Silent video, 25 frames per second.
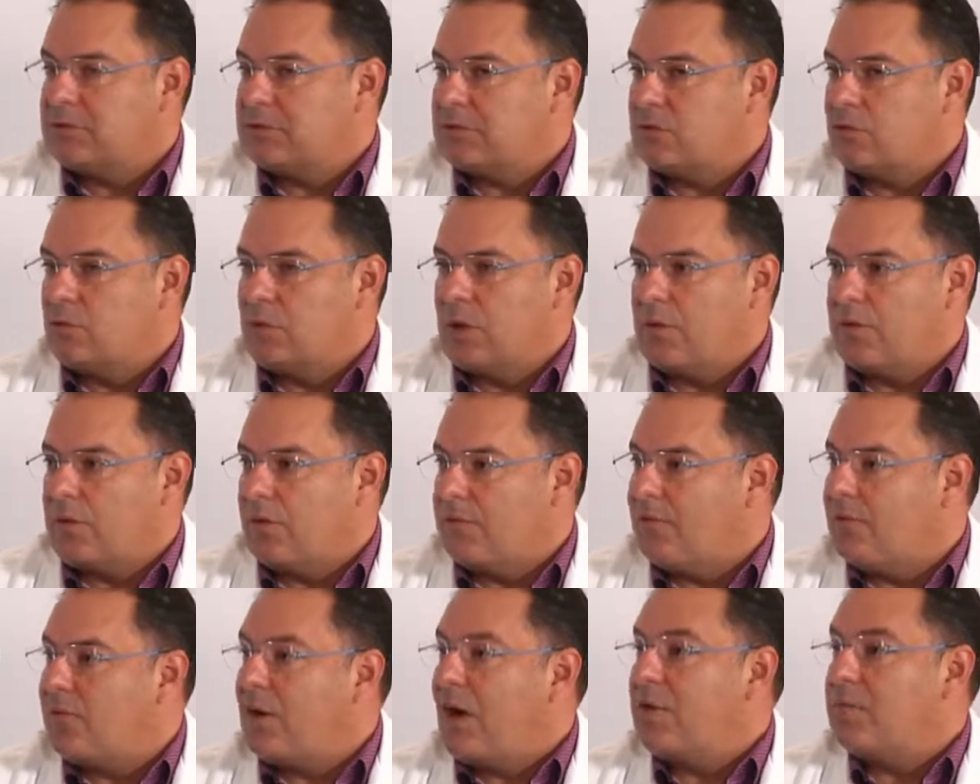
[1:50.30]

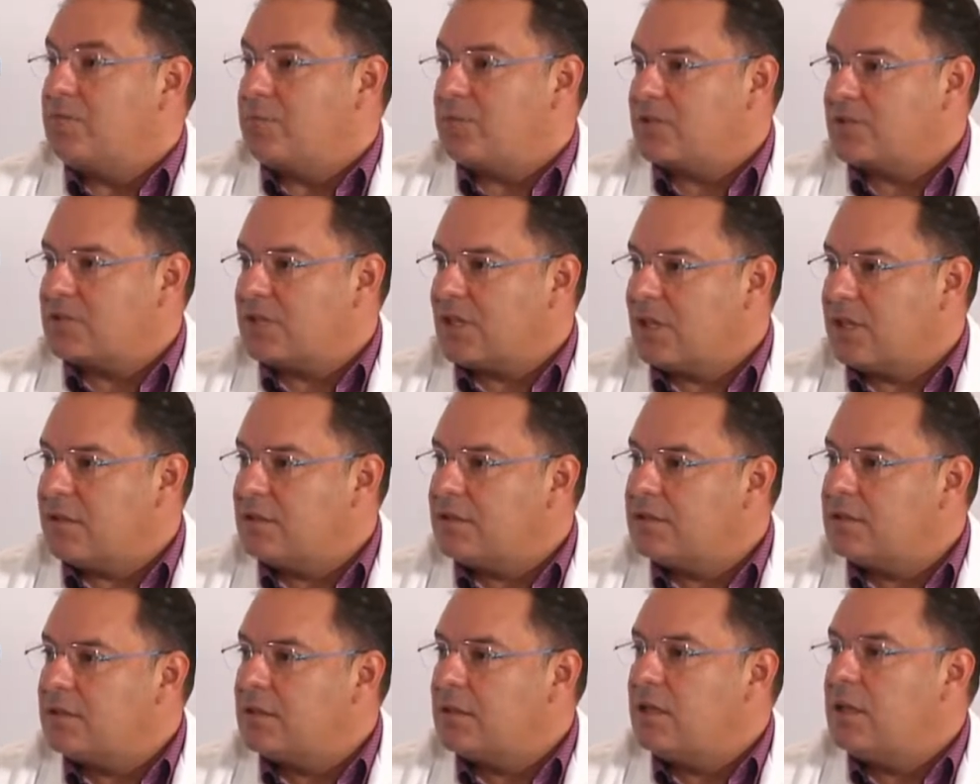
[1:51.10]

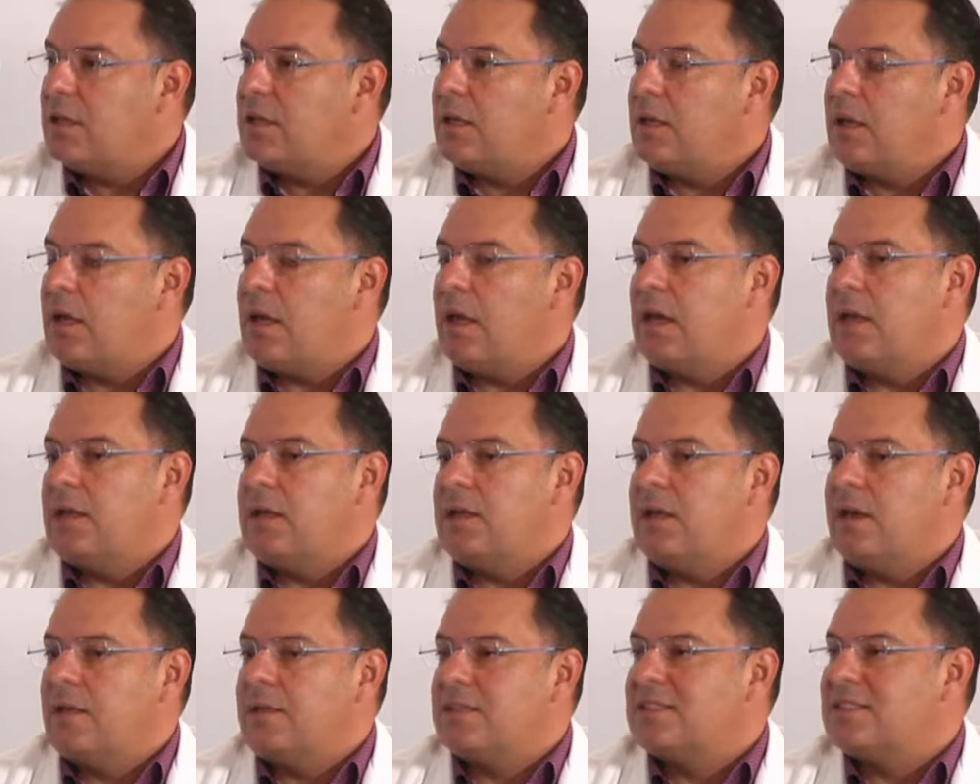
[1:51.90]
5%, and
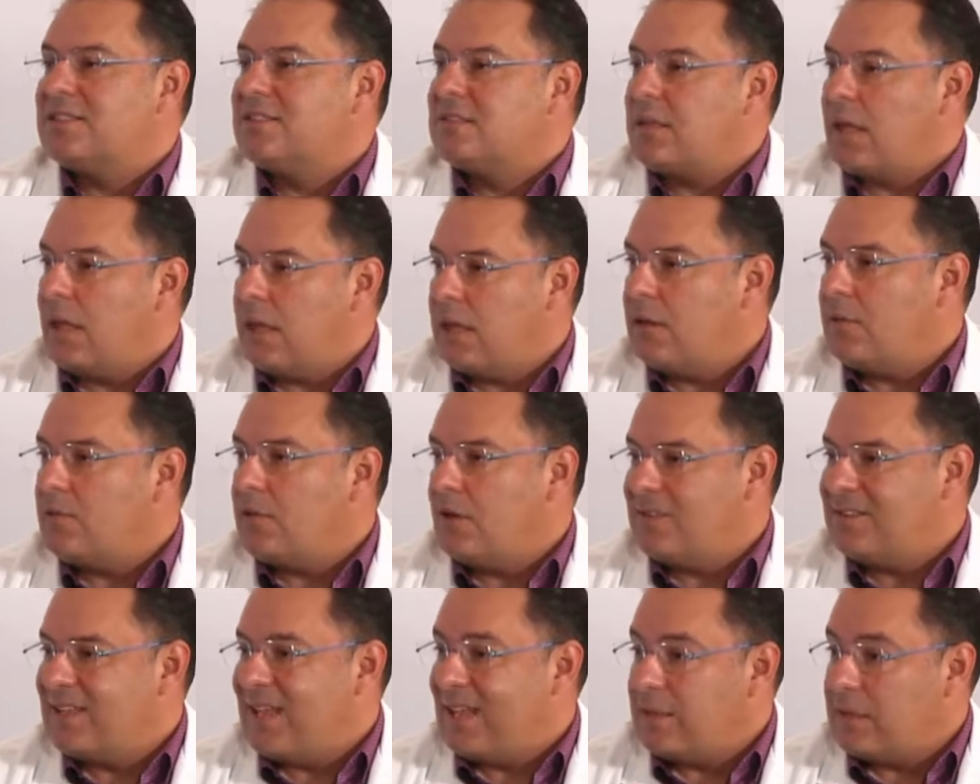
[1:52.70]
it had to stay
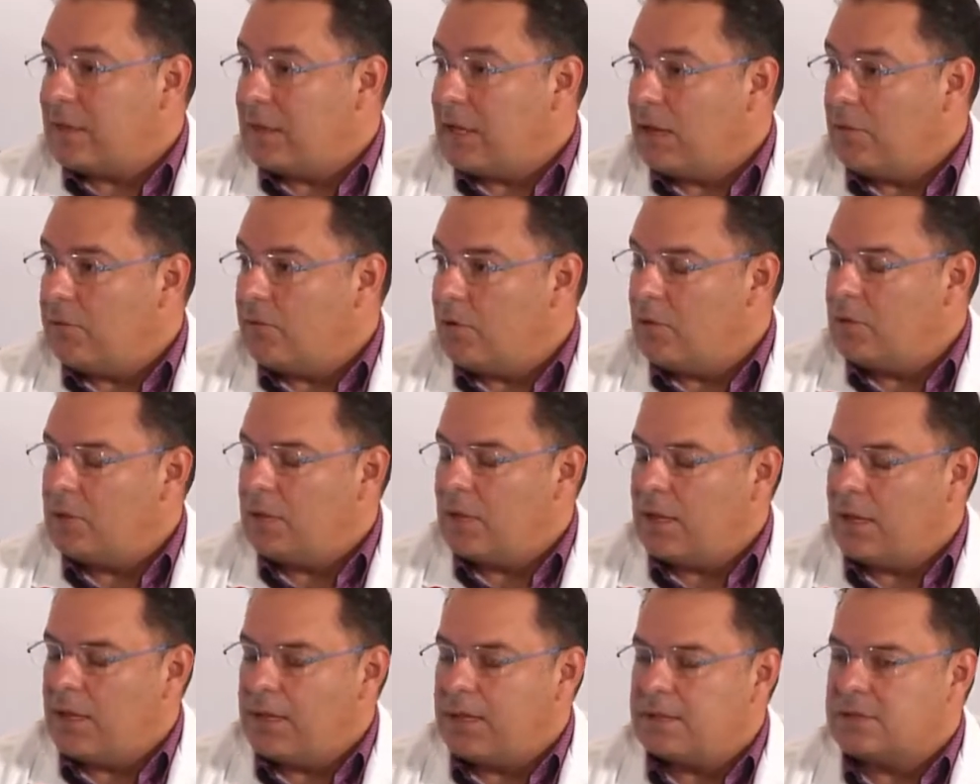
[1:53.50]
around that
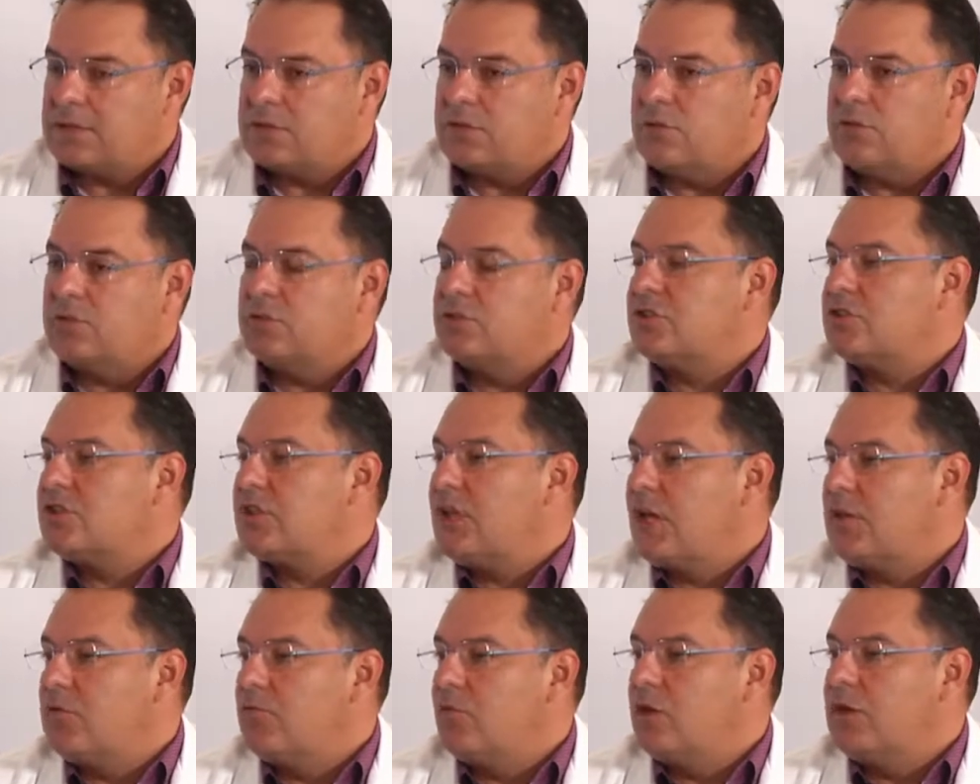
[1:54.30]
level, and as you just
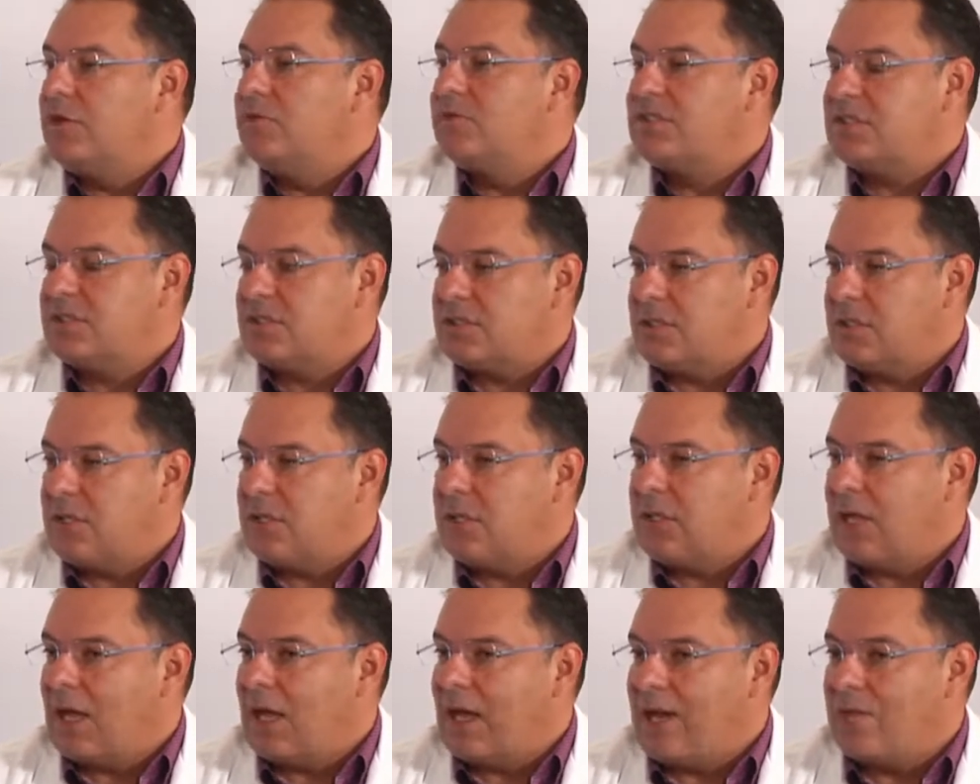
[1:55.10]
said, we've
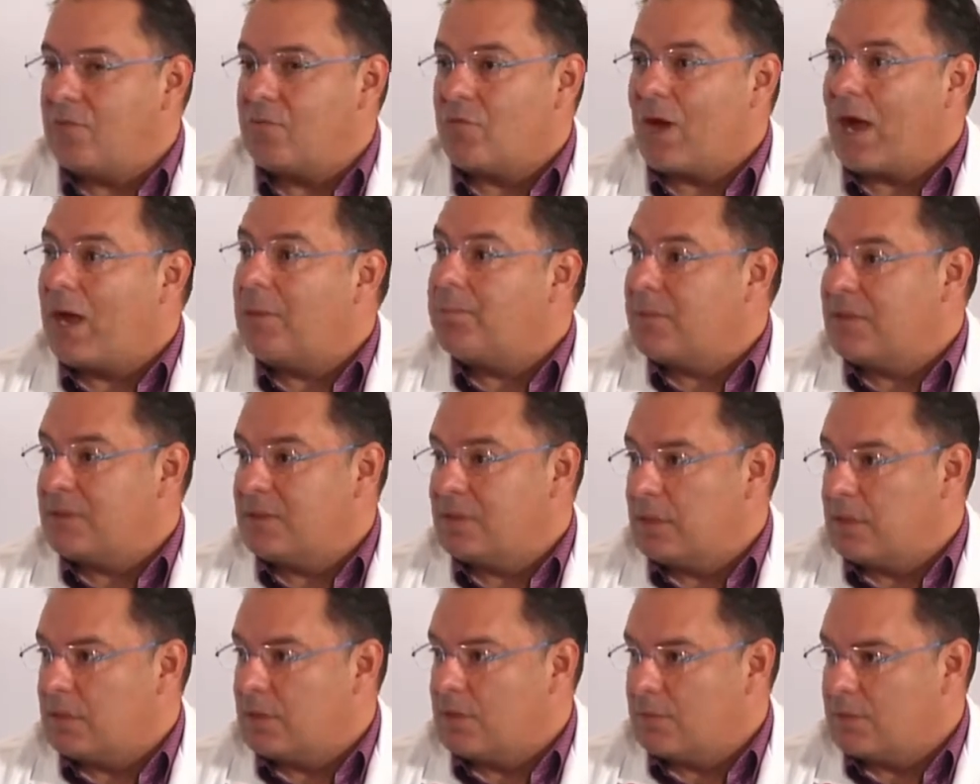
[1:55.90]
seen a rapid
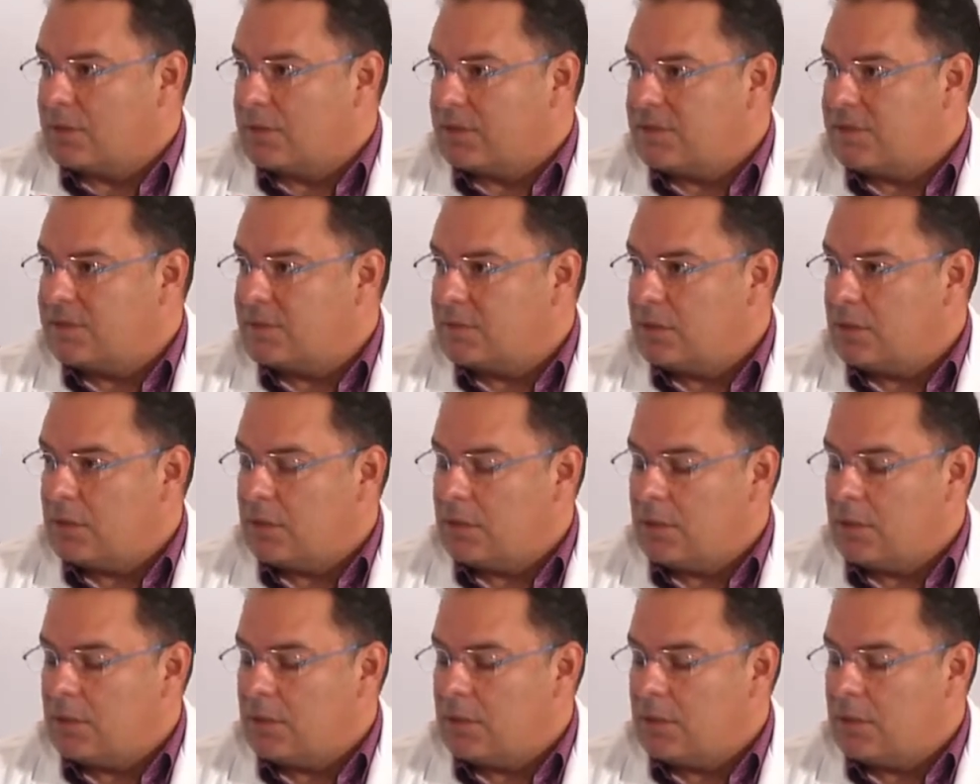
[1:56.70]
increase.